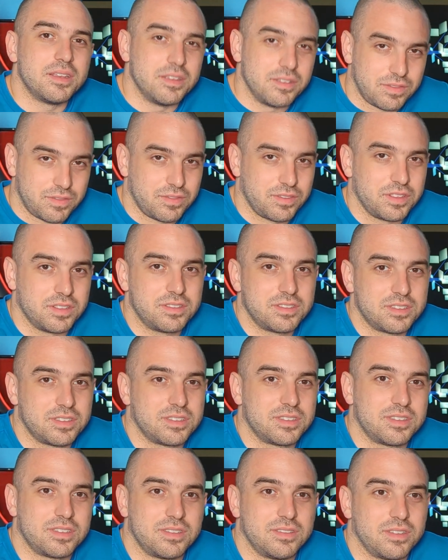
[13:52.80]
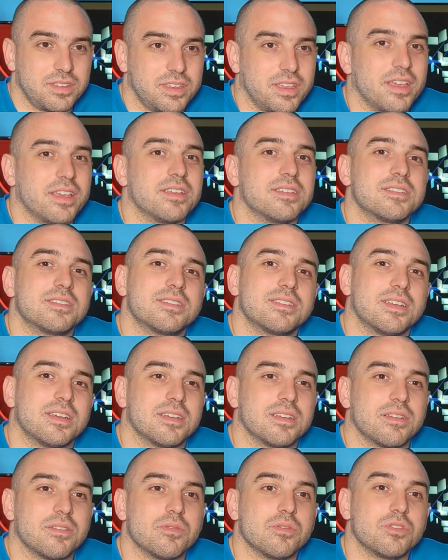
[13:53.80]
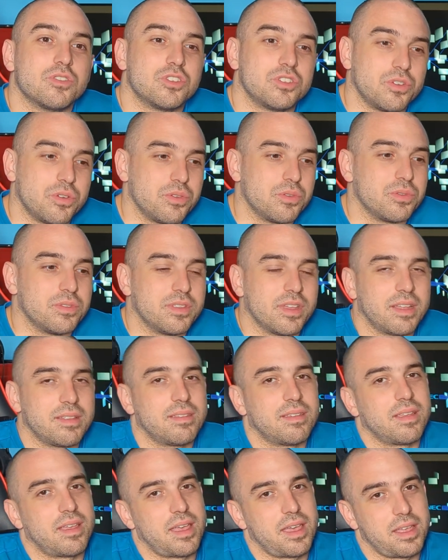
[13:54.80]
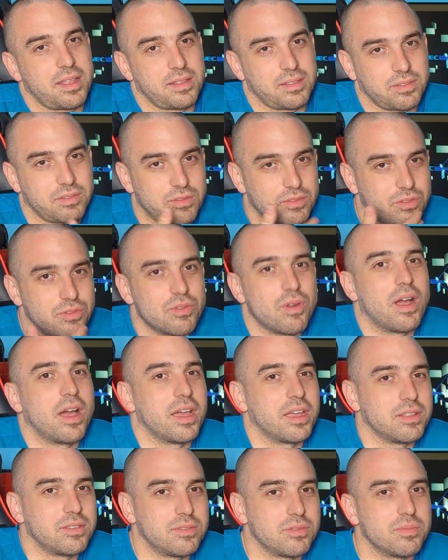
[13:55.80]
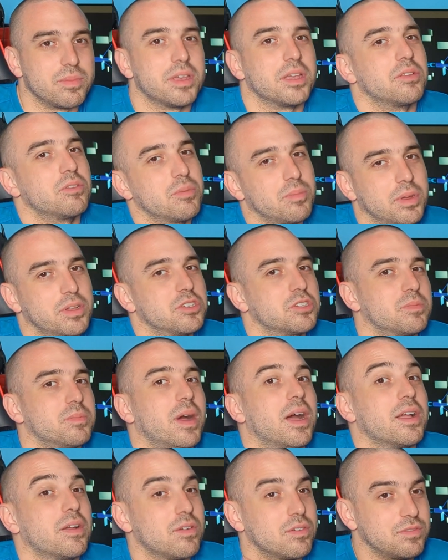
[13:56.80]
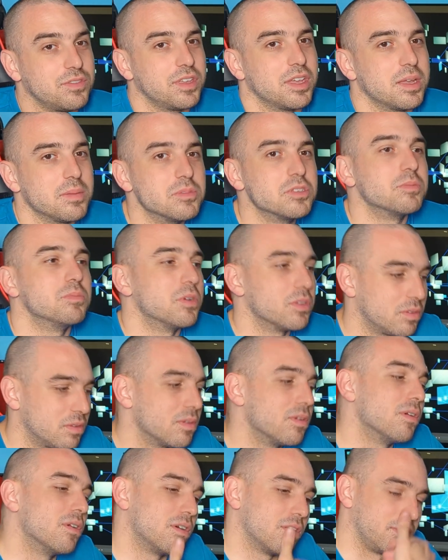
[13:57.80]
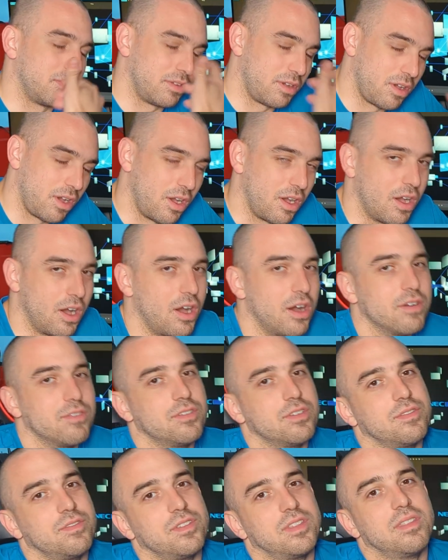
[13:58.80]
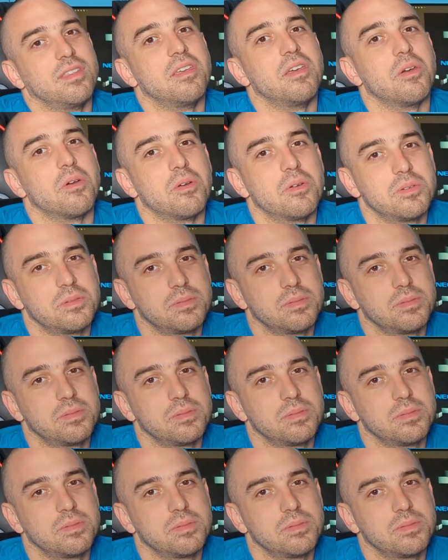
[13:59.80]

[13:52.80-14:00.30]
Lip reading: If it's the case, I'll show you that and try to make the benchmark of games, but on another video.